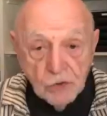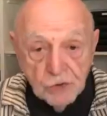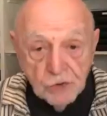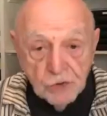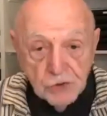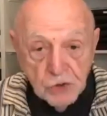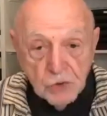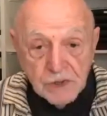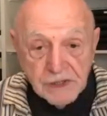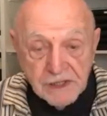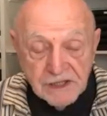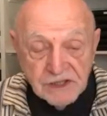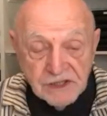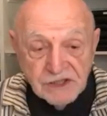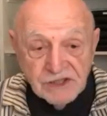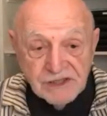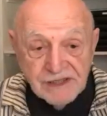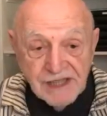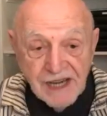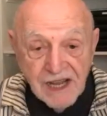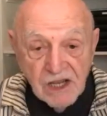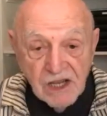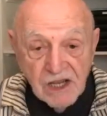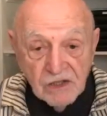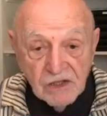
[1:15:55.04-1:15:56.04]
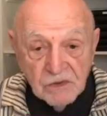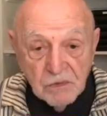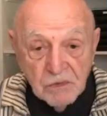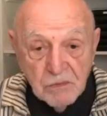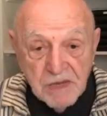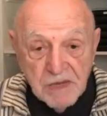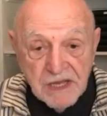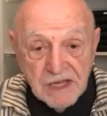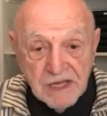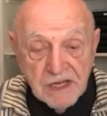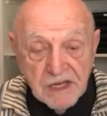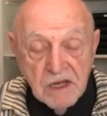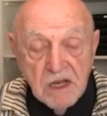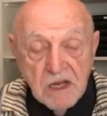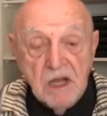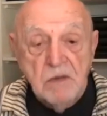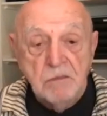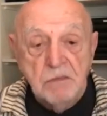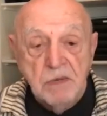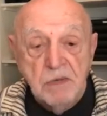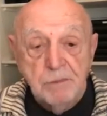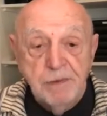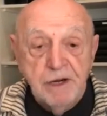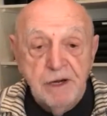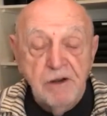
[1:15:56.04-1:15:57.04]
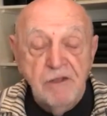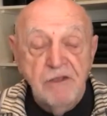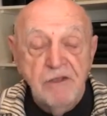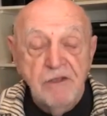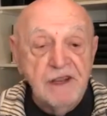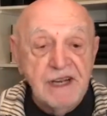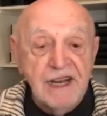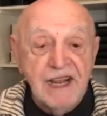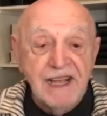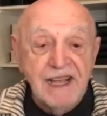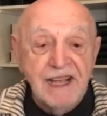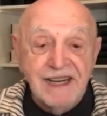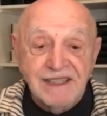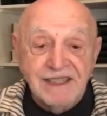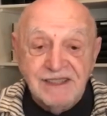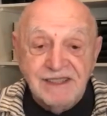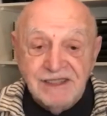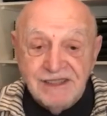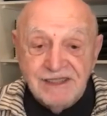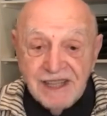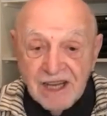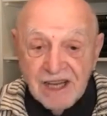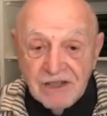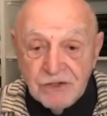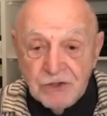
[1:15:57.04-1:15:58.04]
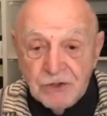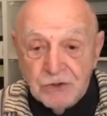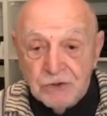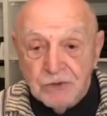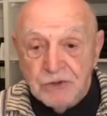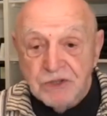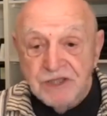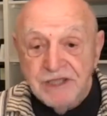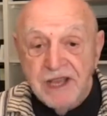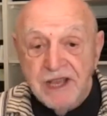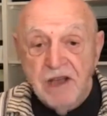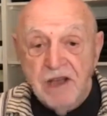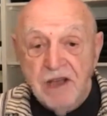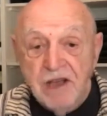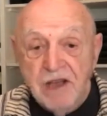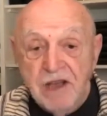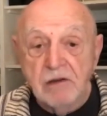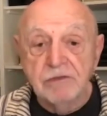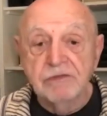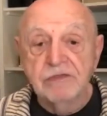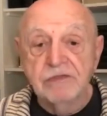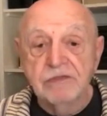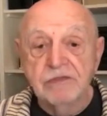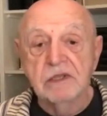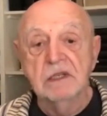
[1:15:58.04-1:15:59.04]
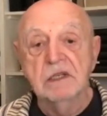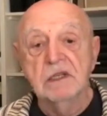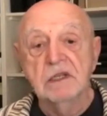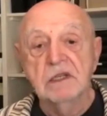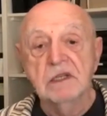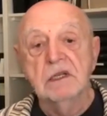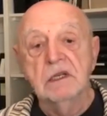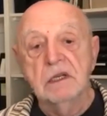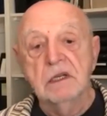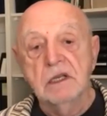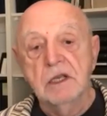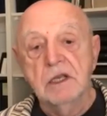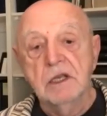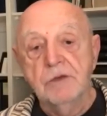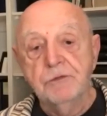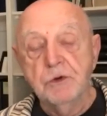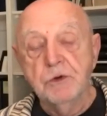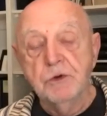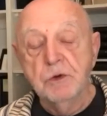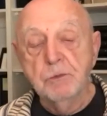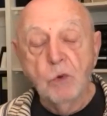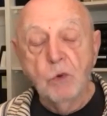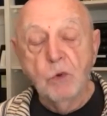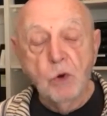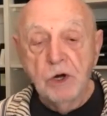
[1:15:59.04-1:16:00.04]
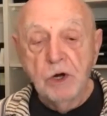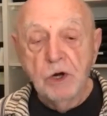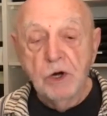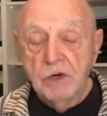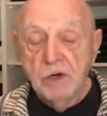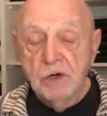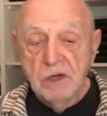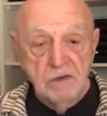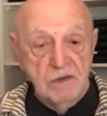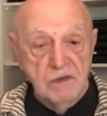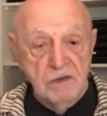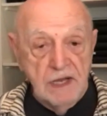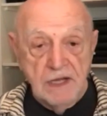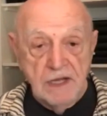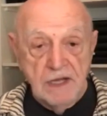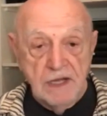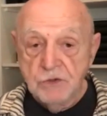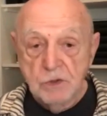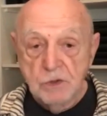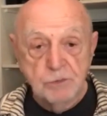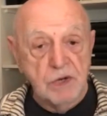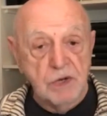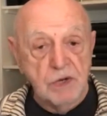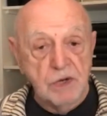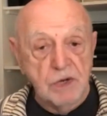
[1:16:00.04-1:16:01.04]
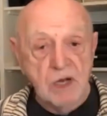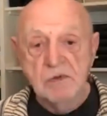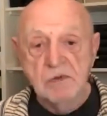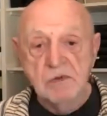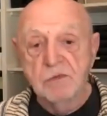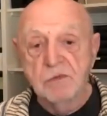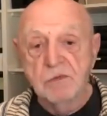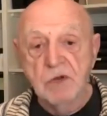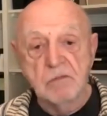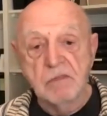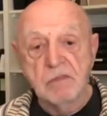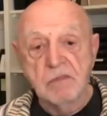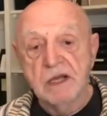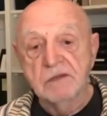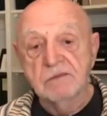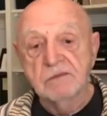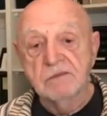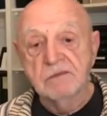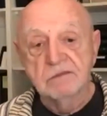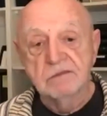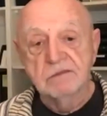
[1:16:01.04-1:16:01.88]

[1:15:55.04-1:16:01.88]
do it. Astound me. But better than that, astound yourself. If you're bored, that's your problem, not mine.